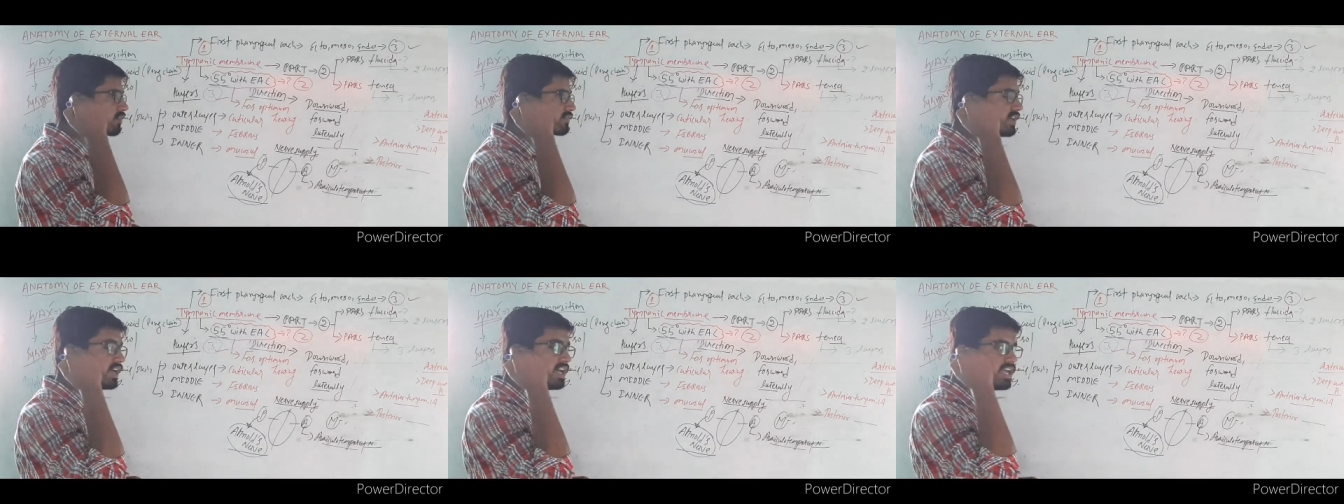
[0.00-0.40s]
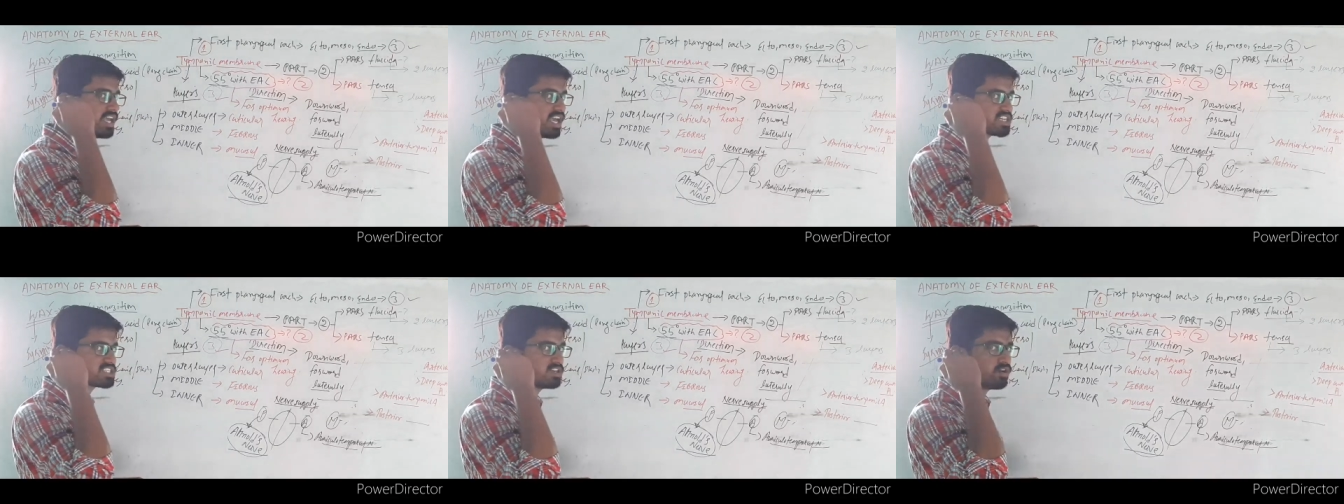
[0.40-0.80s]
the
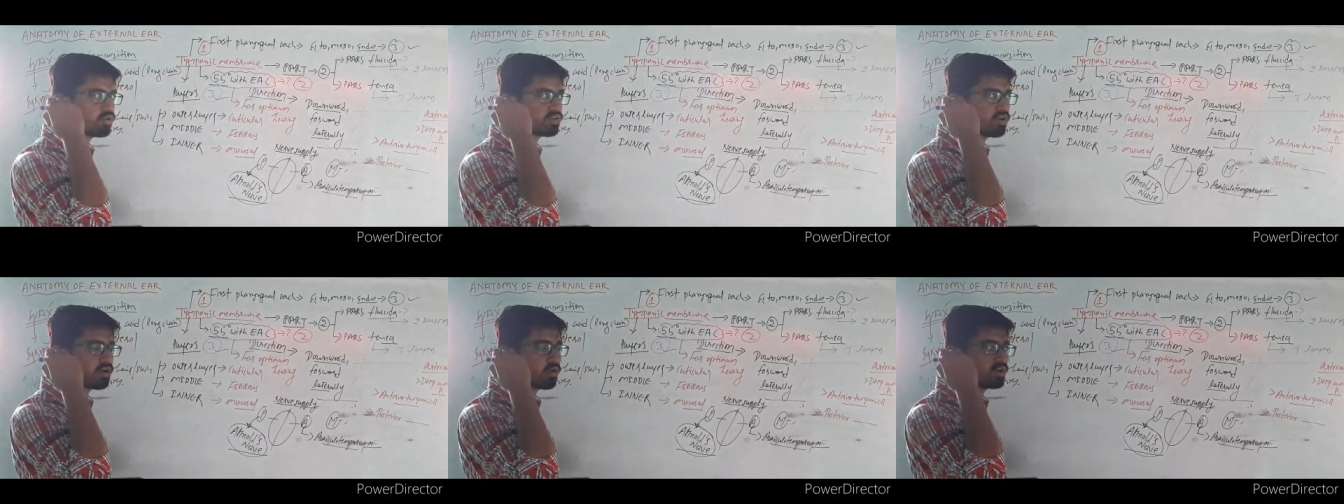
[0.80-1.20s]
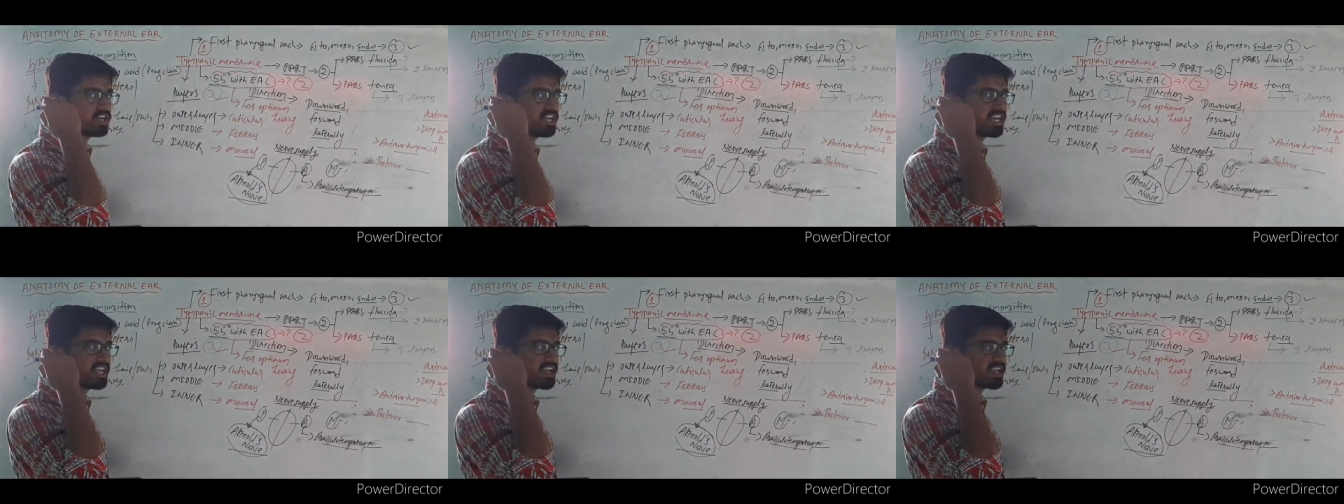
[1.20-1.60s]
external
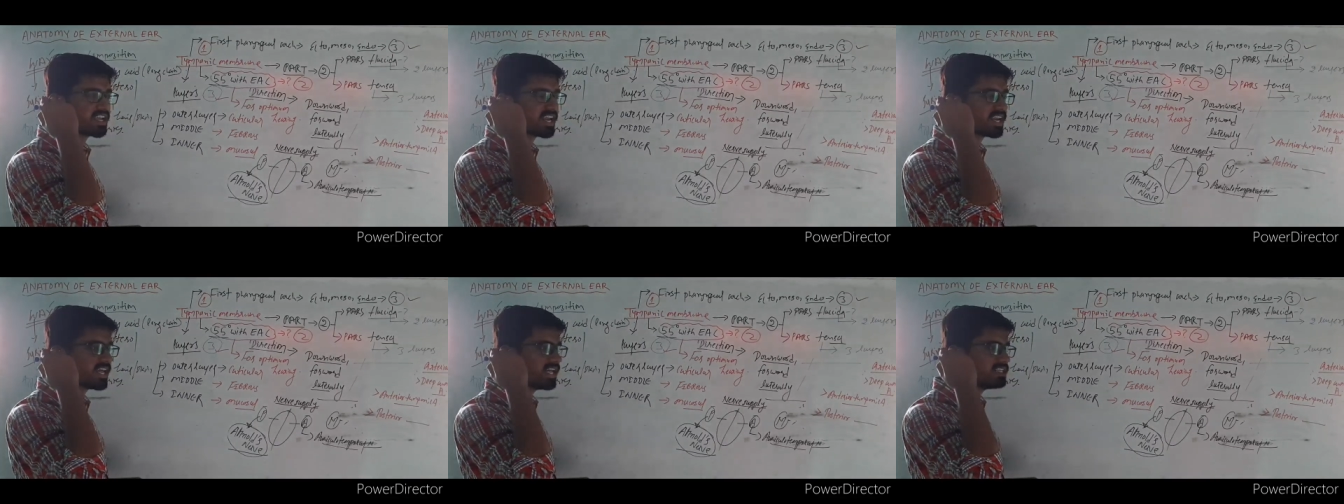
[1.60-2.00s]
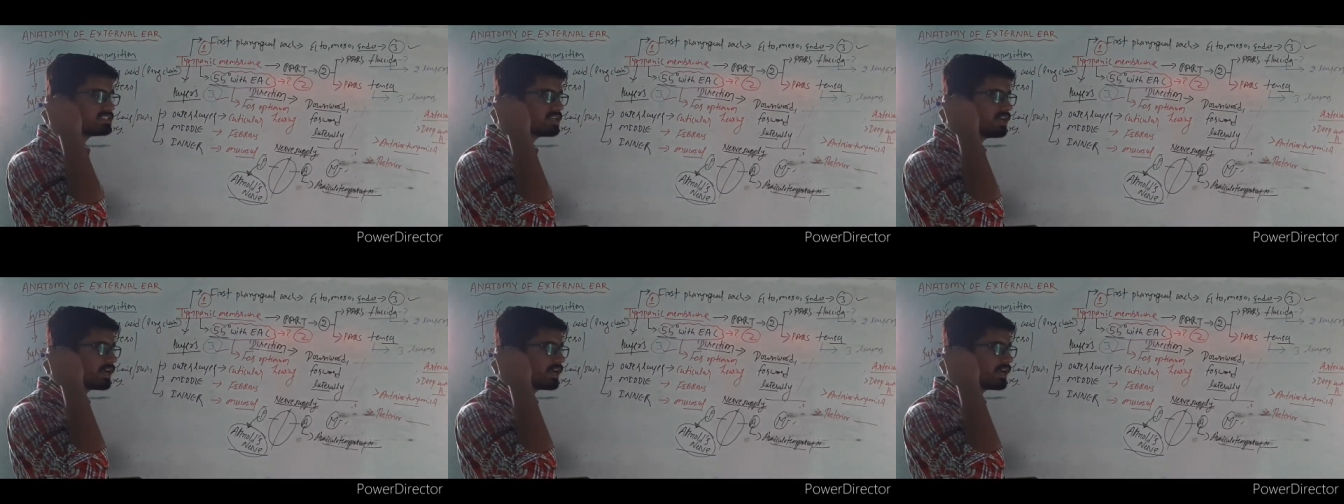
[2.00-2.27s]
auditory canals,